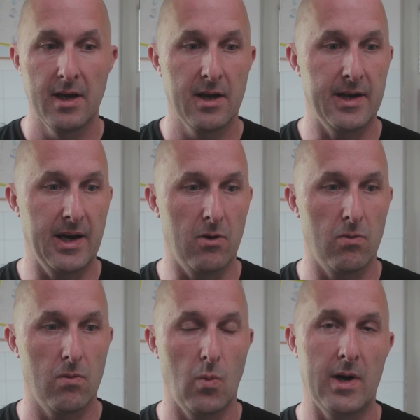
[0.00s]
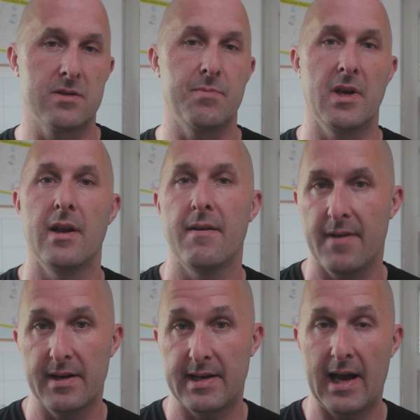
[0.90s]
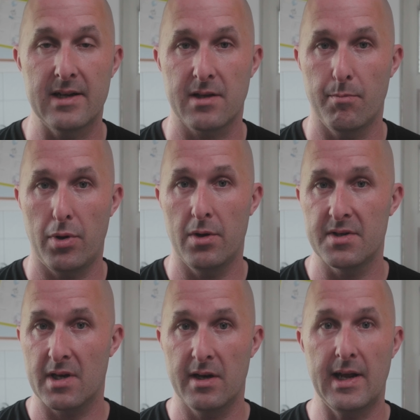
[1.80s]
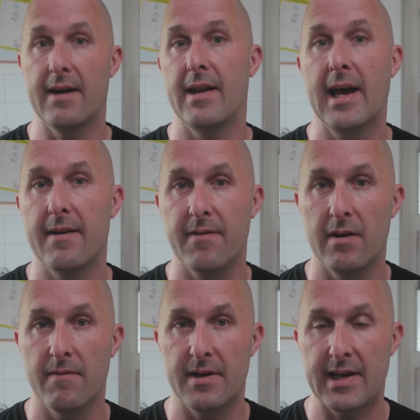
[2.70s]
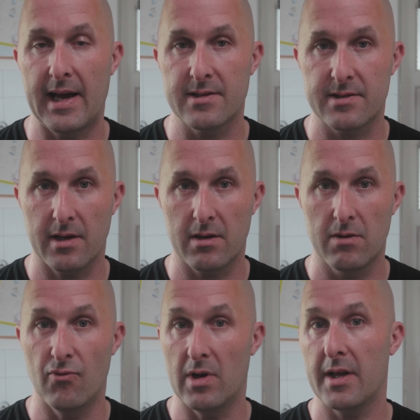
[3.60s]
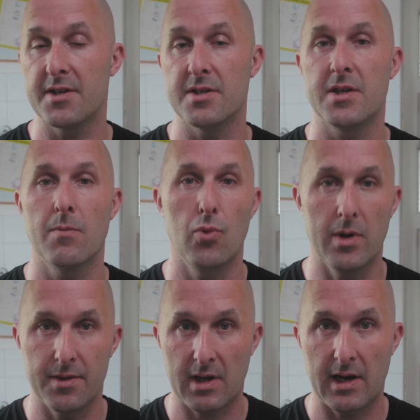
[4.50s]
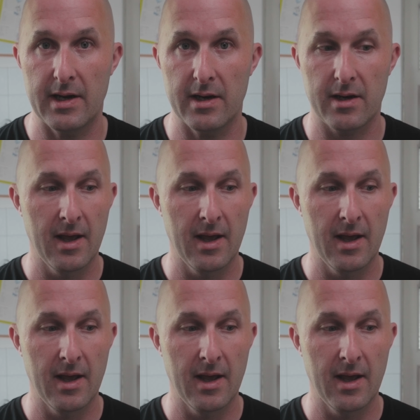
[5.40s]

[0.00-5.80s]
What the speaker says: Now, whilst being a fantastic person and having fantastic relationship with the client,